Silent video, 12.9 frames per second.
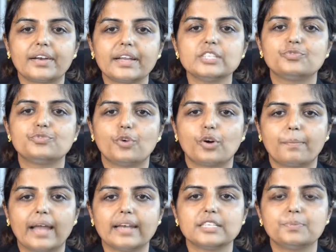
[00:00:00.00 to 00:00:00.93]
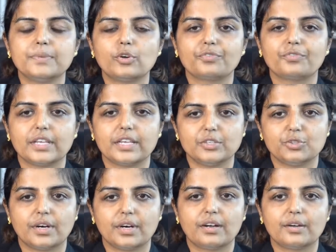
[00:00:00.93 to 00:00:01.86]
for management of the
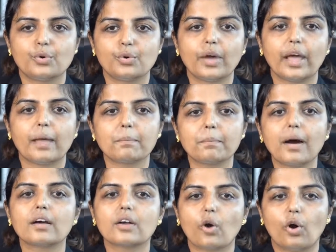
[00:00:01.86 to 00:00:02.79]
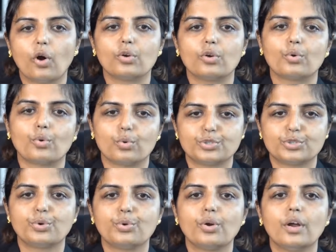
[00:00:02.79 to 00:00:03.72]
issuer to embark on
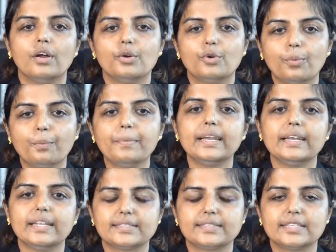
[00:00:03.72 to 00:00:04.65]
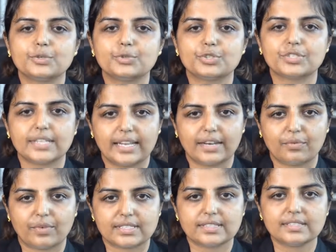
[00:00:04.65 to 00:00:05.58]
roadshow to meet institutional
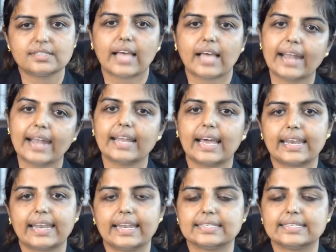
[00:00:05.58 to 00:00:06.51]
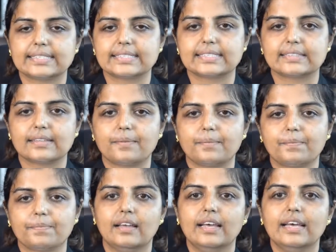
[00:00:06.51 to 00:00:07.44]
investors and analysts.
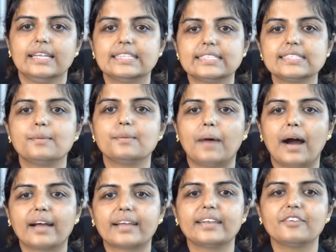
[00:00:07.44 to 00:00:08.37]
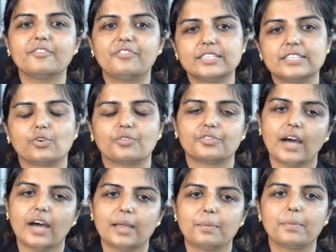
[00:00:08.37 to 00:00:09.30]
This is the marketing phase of the
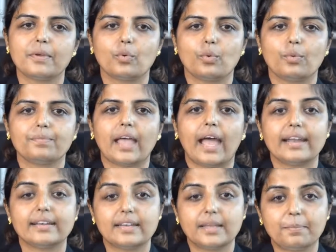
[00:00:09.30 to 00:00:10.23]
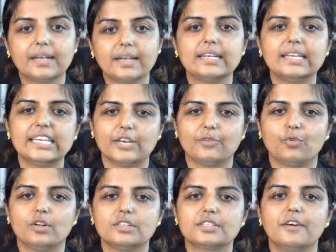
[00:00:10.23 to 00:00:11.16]
IPO and typically
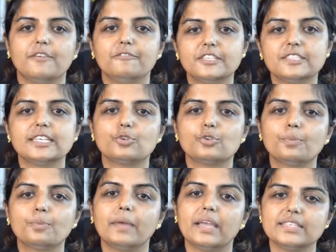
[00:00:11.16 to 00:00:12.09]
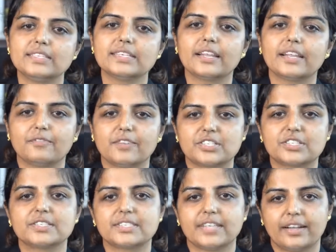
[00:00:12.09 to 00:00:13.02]
involves visit to major investor
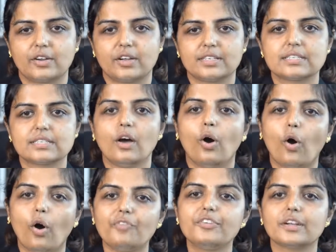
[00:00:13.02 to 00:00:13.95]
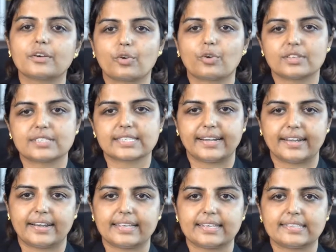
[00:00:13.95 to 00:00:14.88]
centers often across
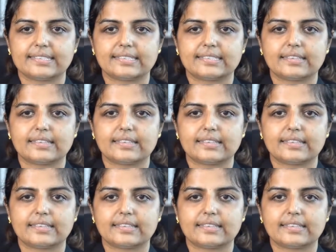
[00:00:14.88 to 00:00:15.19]
countries.